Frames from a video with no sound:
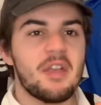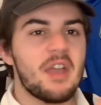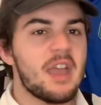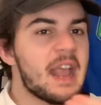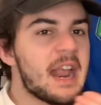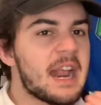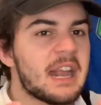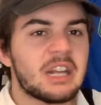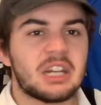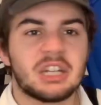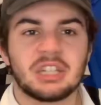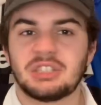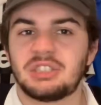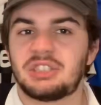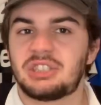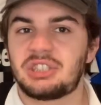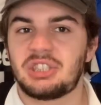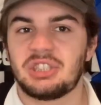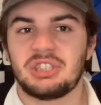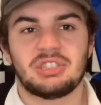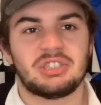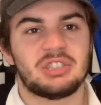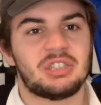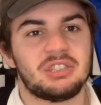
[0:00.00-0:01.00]

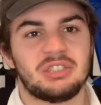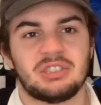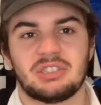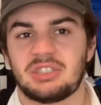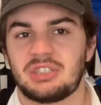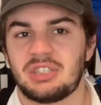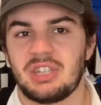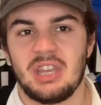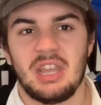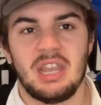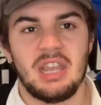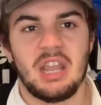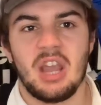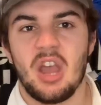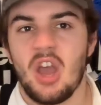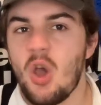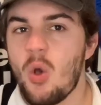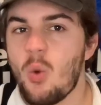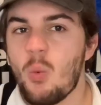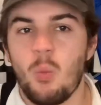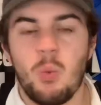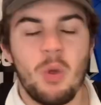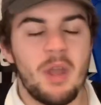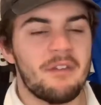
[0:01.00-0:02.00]
inconsistency
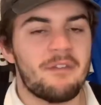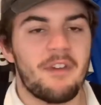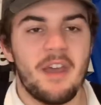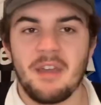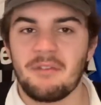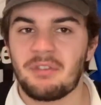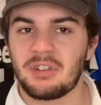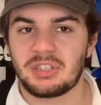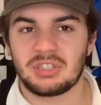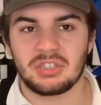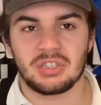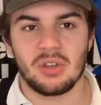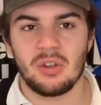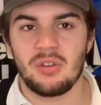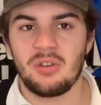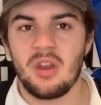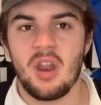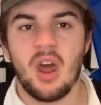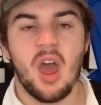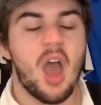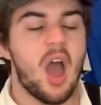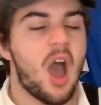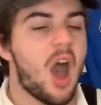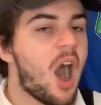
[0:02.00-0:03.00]
with
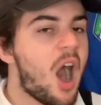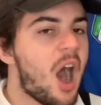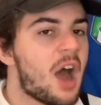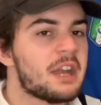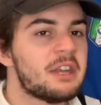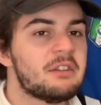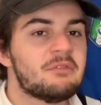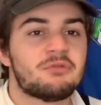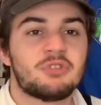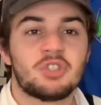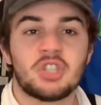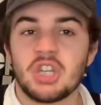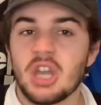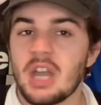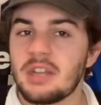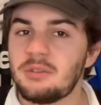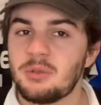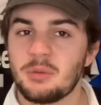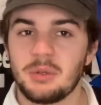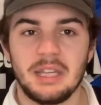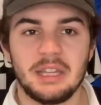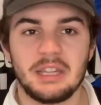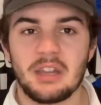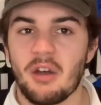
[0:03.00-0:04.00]
Everton. I
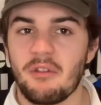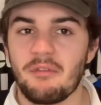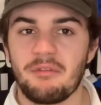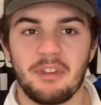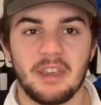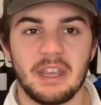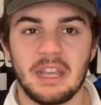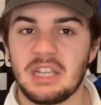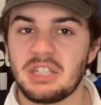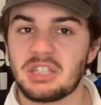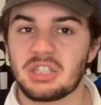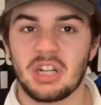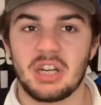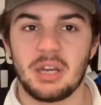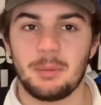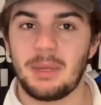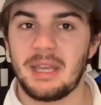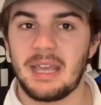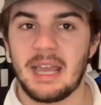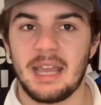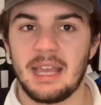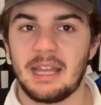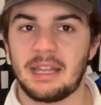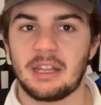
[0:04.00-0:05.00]
genuinely don't think he's going to
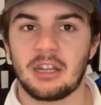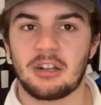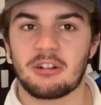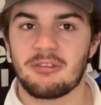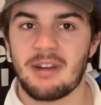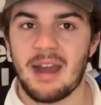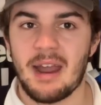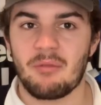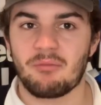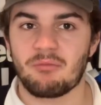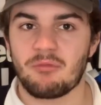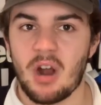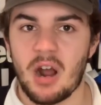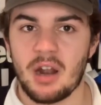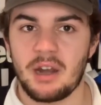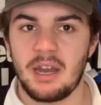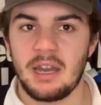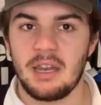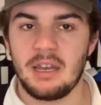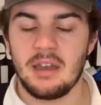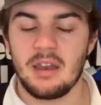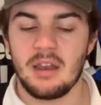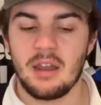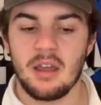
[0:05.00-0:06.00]
be hitting the ground
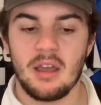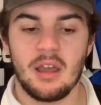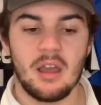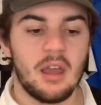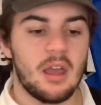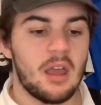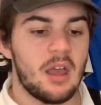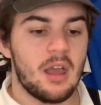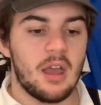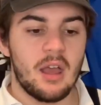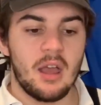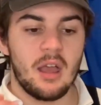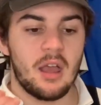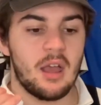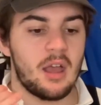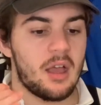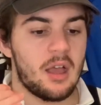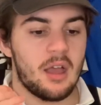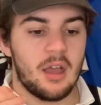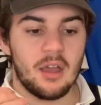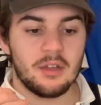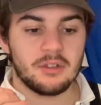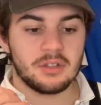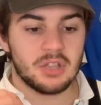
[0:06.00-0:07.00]
running.
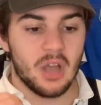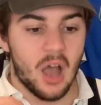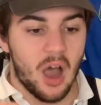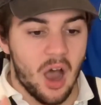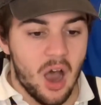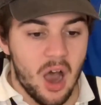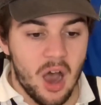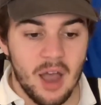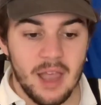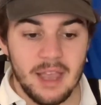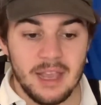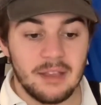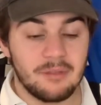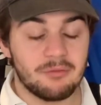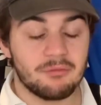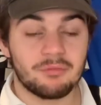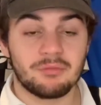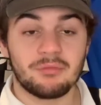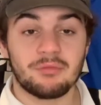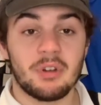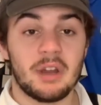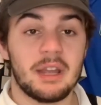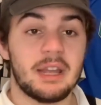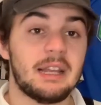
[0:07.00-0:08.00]
So I
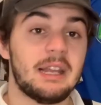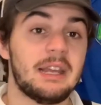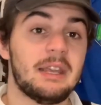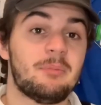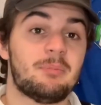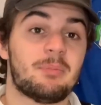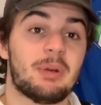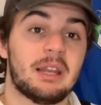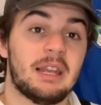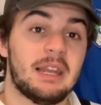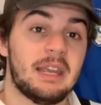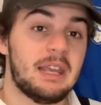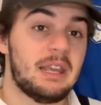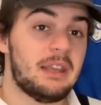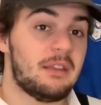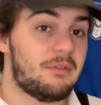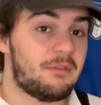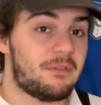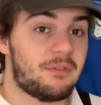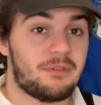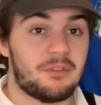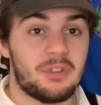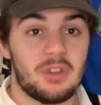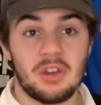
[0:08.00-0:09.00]
really
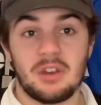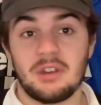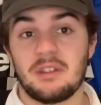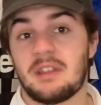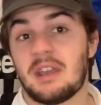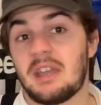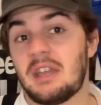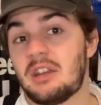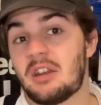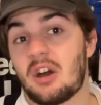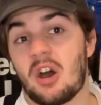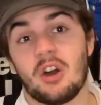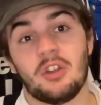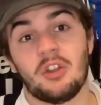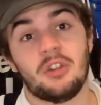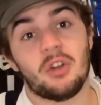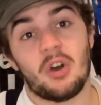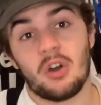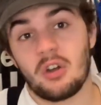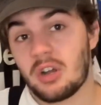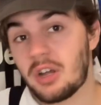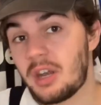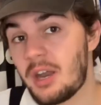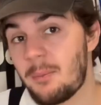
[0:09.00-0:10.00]
believe Fiorentina are
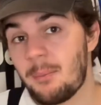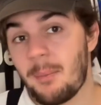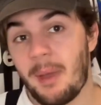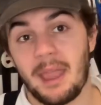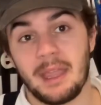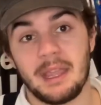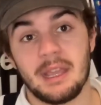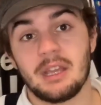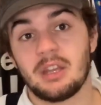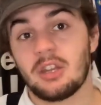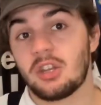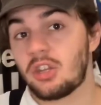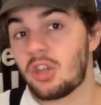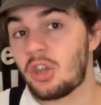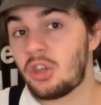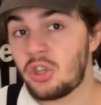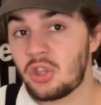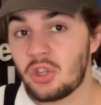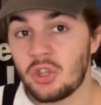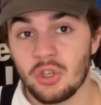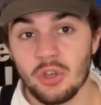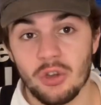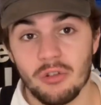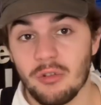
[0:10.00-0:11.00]
not going to make
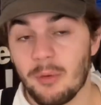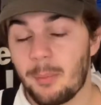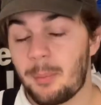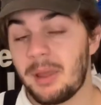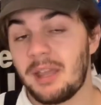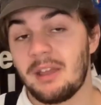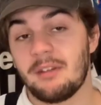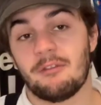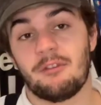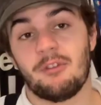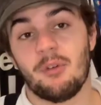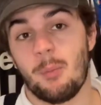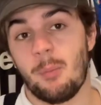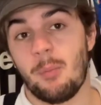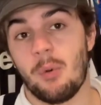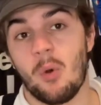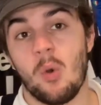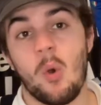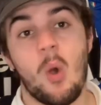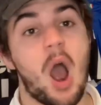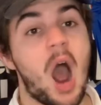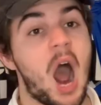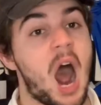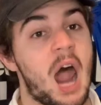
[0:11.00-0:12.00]
European
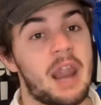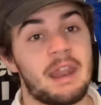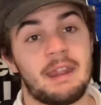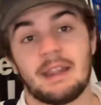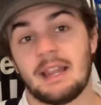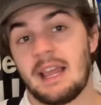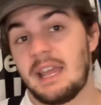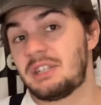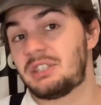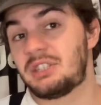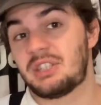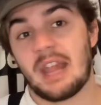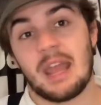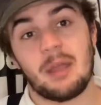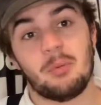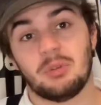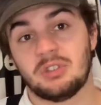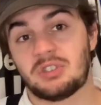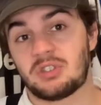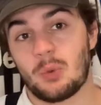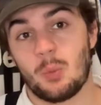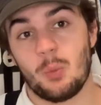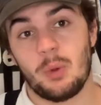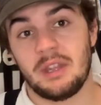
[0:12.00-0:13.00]
football unless they were
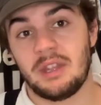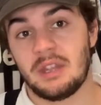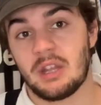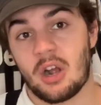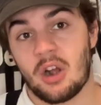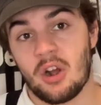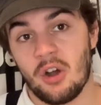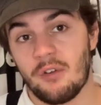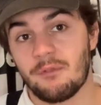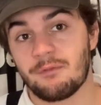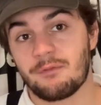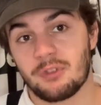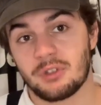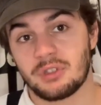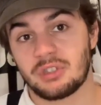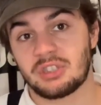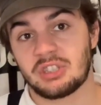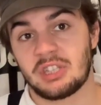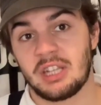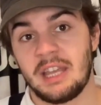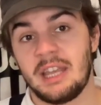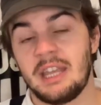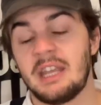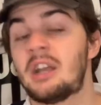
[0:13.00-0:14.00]
to win the
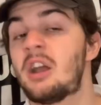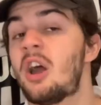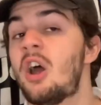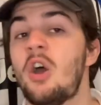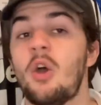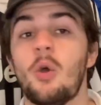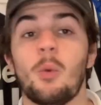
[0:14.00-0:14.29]
Conference League,